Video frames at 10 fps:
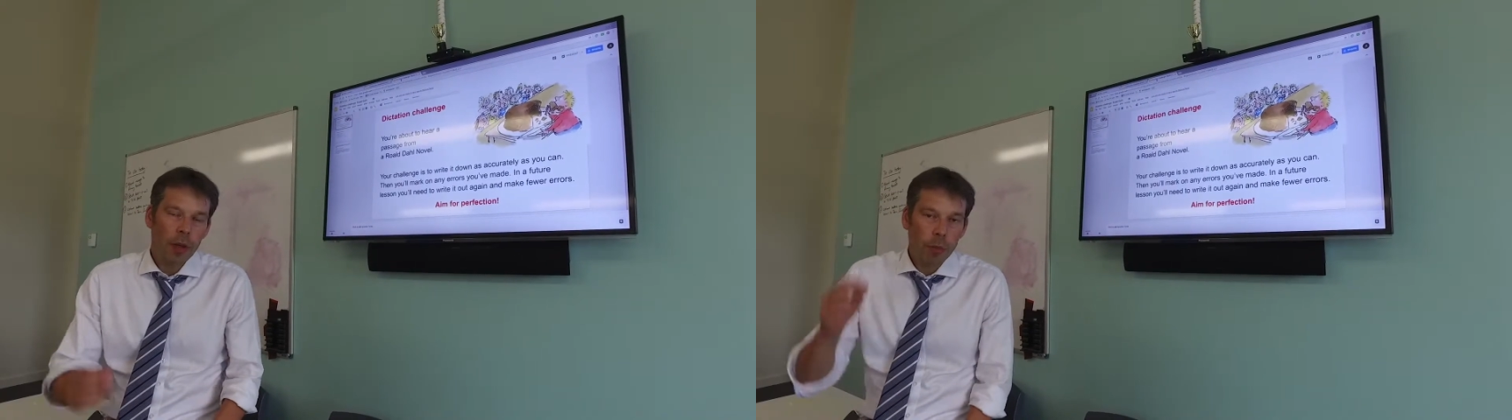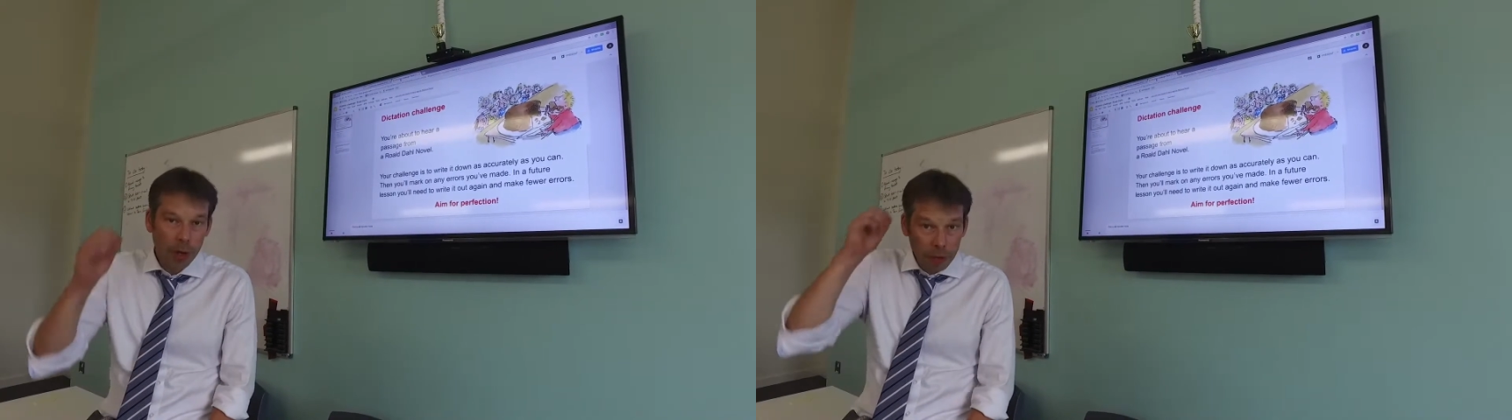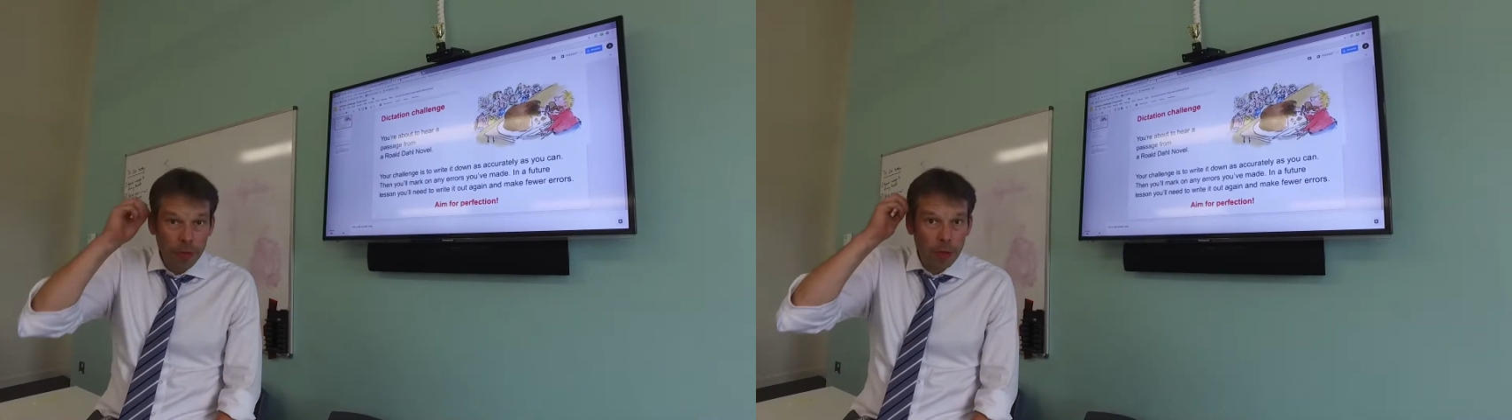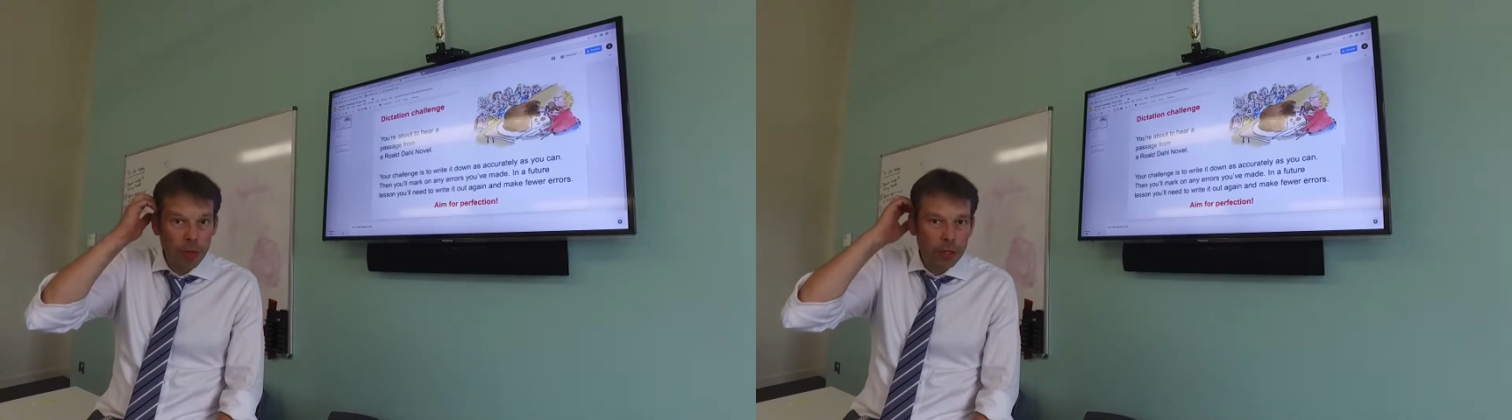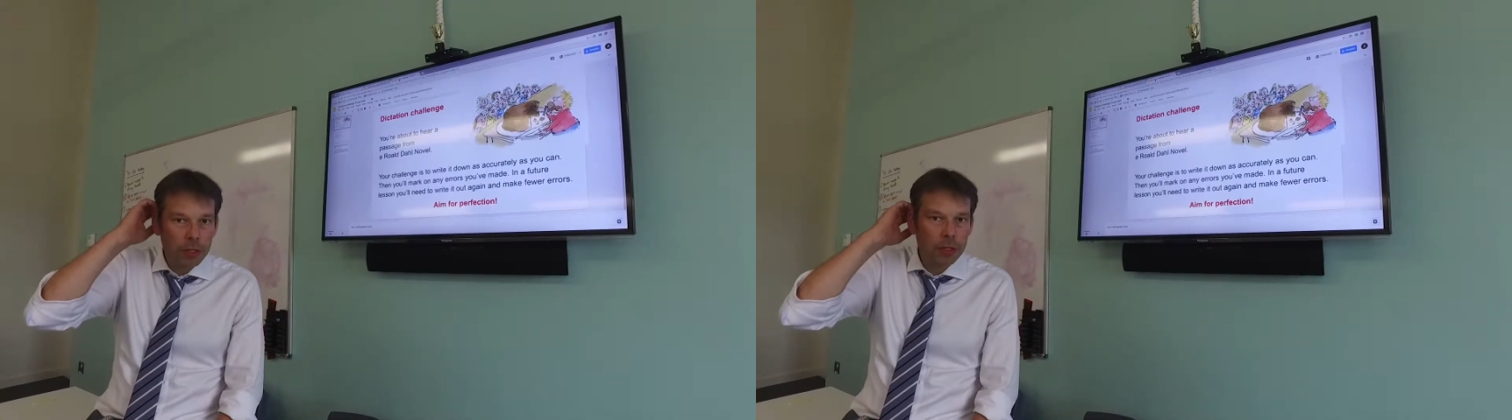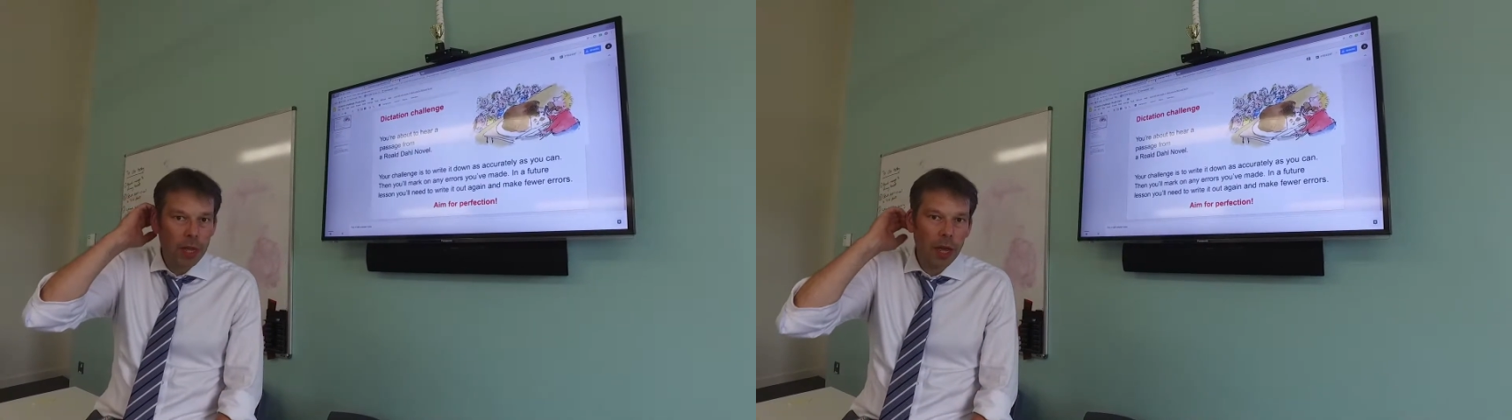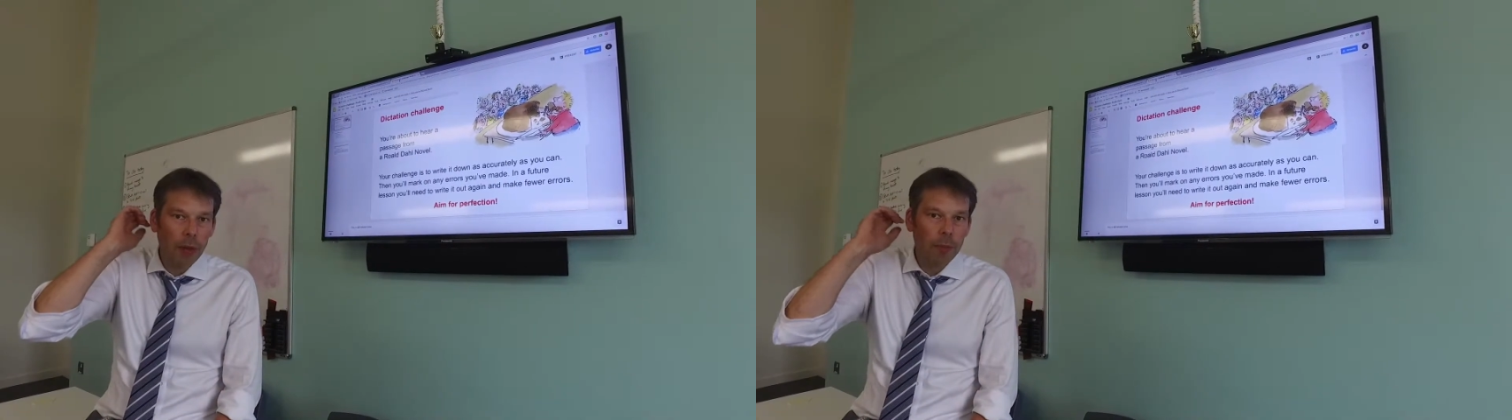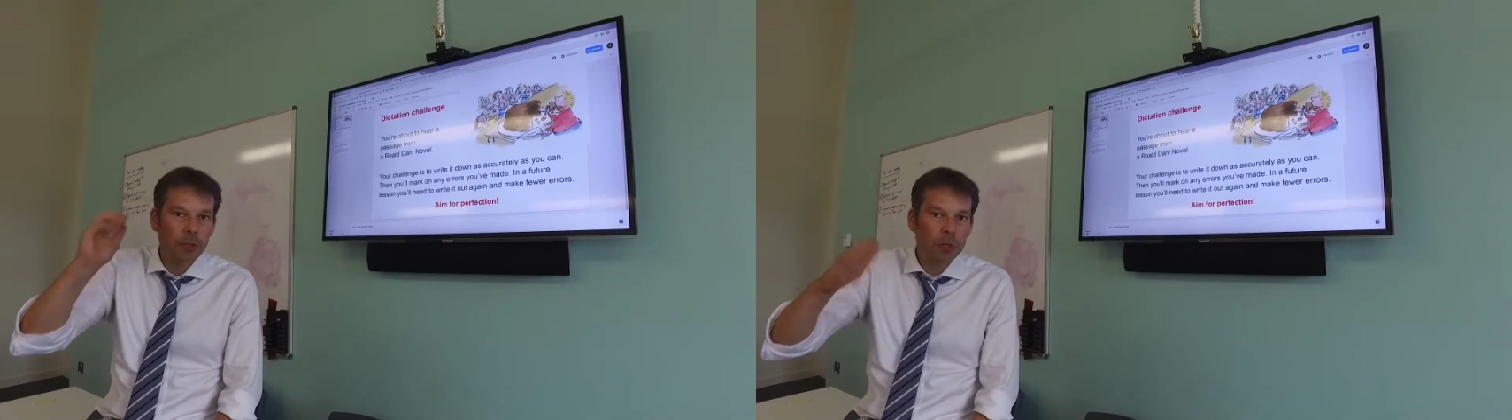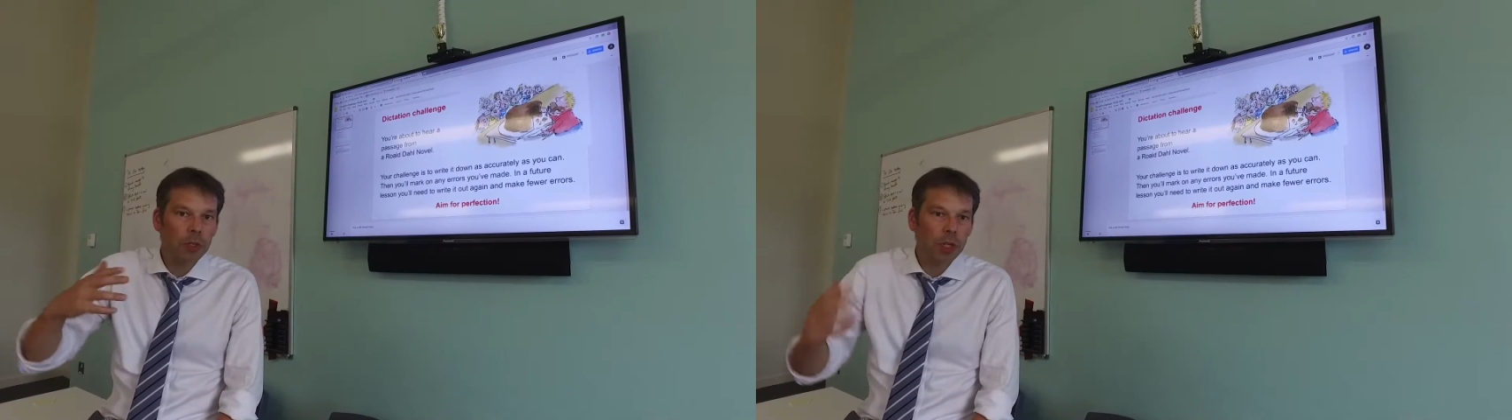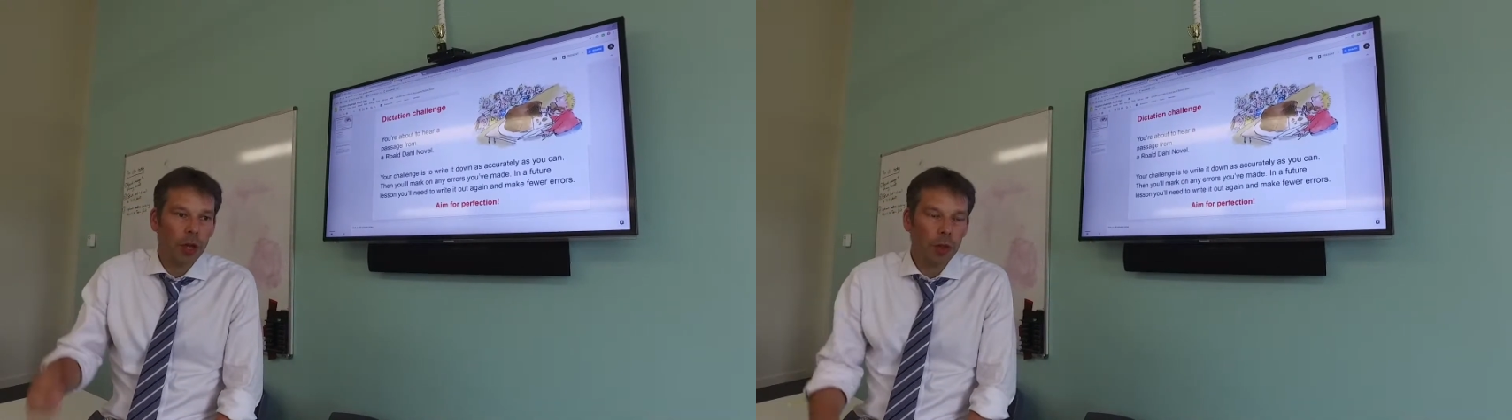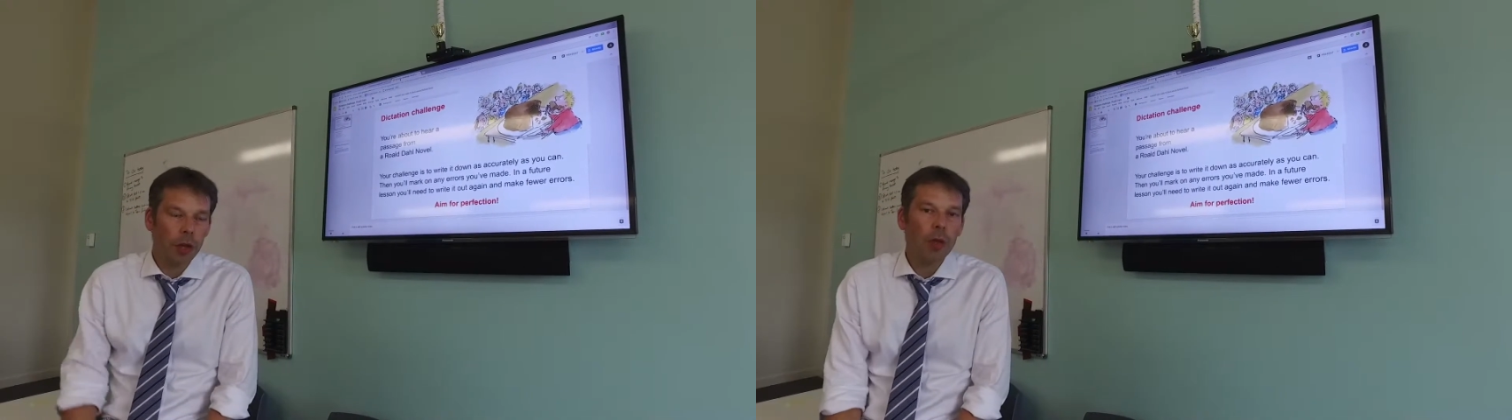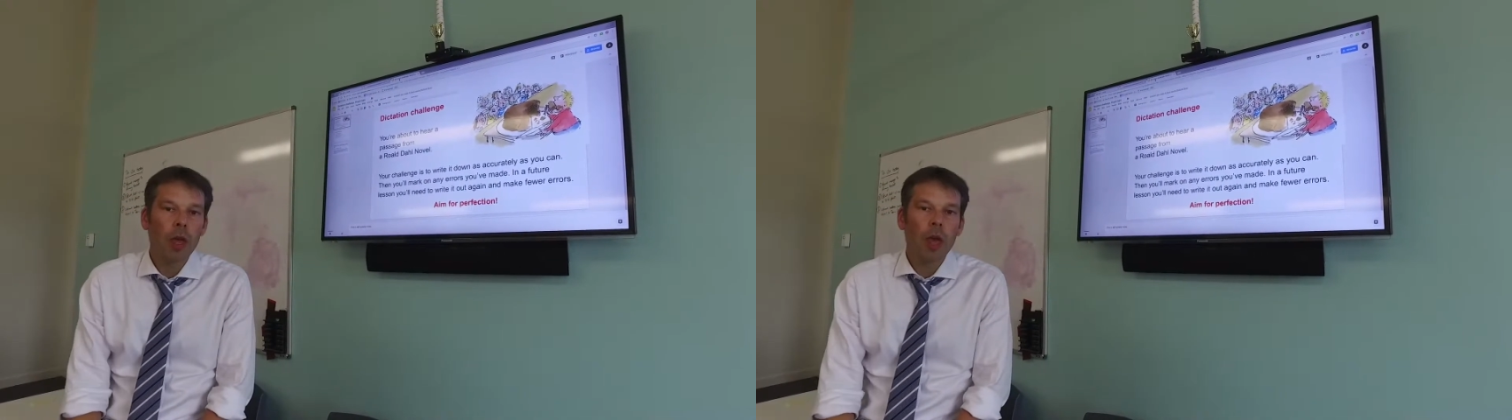bring a few things to show you,